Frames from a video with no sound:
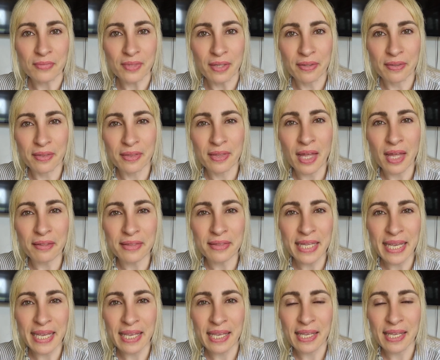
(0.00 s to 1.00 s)
that
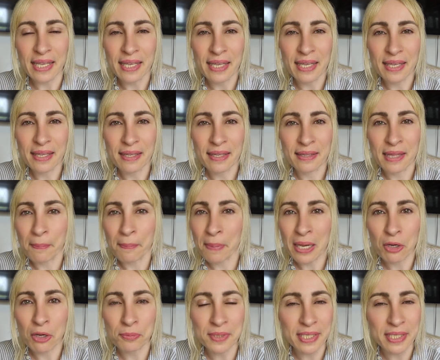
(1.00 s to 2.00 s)
they
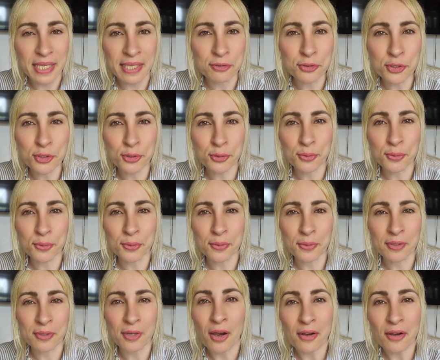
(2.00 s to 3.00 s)
developed into
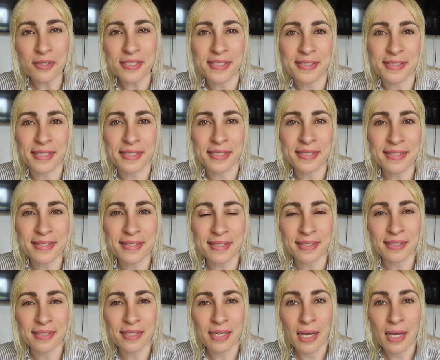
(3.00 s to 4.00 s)
narcissists?
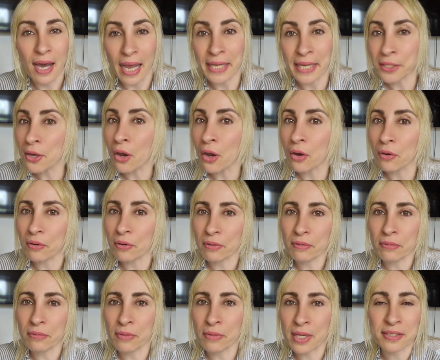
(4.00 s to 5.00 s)
I know
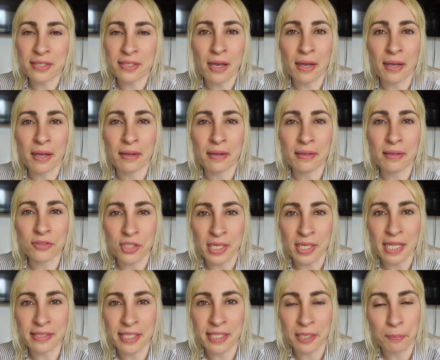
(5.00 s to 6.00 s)
there's a
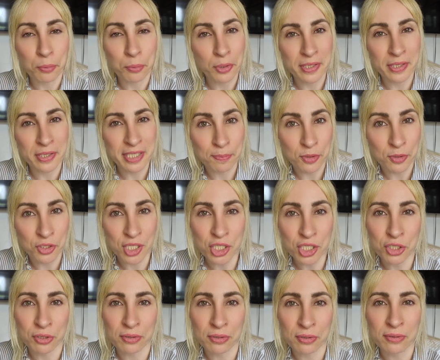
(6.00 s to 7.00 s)
genetic
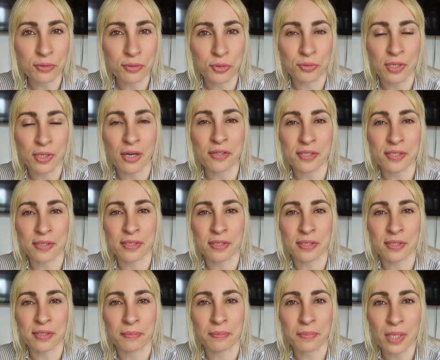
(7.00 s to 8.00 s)
predisposition to
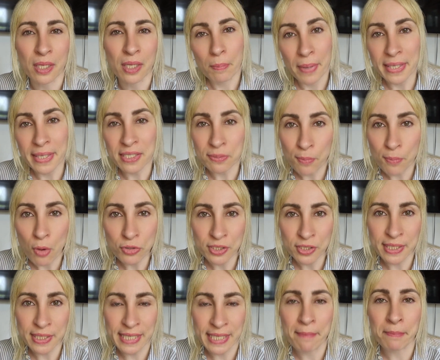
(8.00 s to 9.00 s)
narcissism. It's
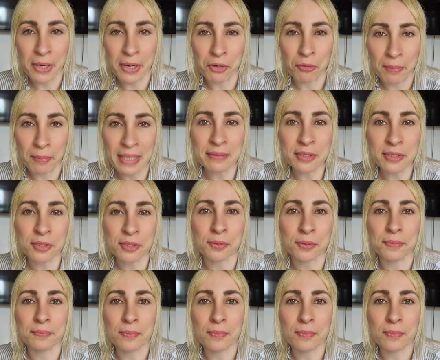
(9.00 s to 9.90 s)
mostly environmental.